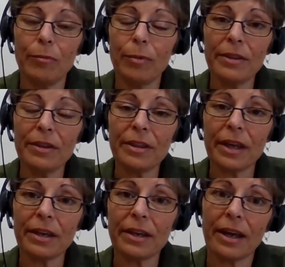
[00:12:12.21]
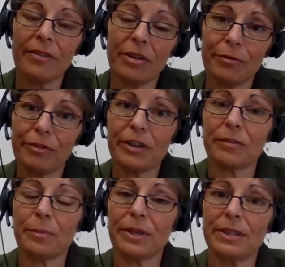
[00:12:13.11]
rather than having a
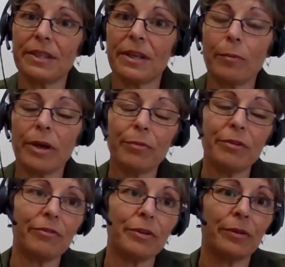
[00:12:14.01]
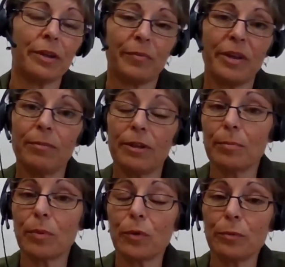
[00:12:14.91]
fixed mindset where we feel that people are
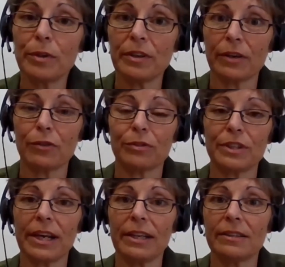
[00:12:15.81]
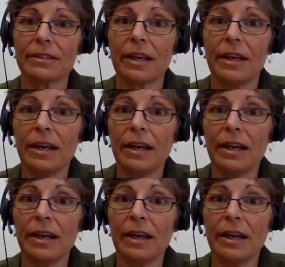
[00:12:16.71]
born with natural talent